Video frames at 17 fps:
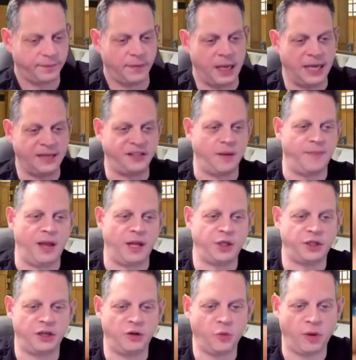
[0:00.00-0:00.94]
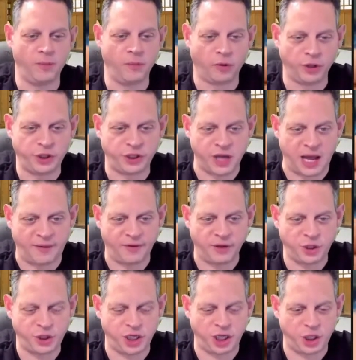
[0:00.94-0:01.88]
As I mentioned, one more shot of the
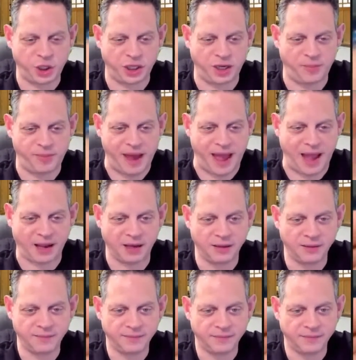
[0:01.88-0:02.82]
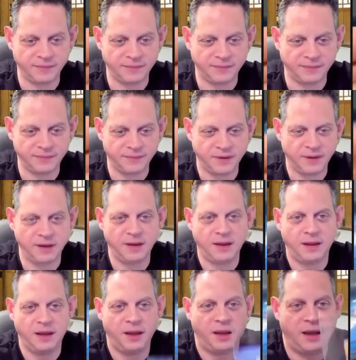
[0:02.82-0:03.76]
shit back.
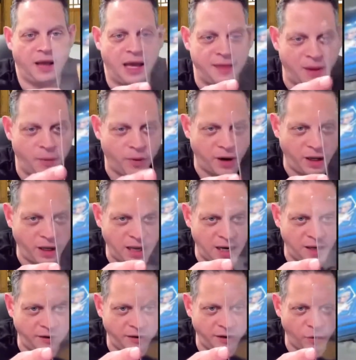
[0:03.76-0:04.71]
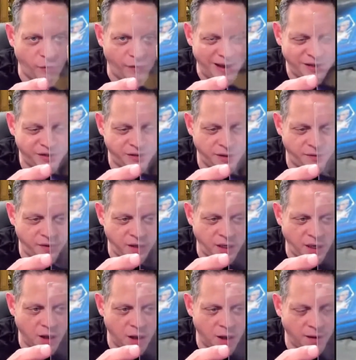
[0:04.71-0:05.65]
And then we're going to get into the rest of
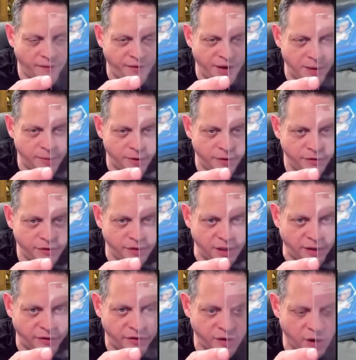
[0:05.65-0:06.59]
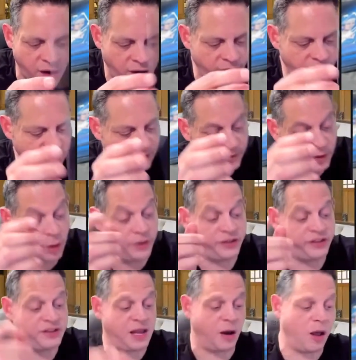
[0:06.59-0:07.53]
the Hall of Famers and stars. Even though
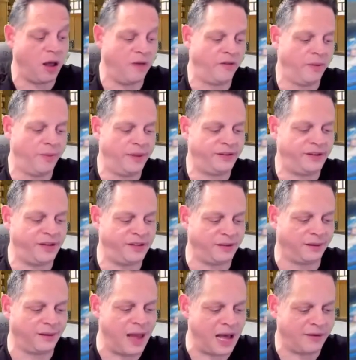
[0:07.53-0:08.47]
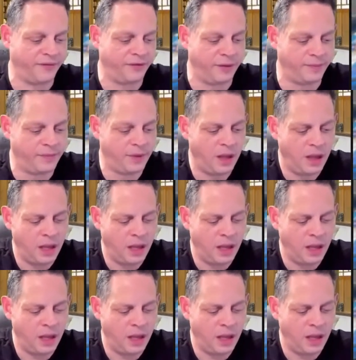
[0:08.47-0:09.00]
this is not all of them, this is a lot of them.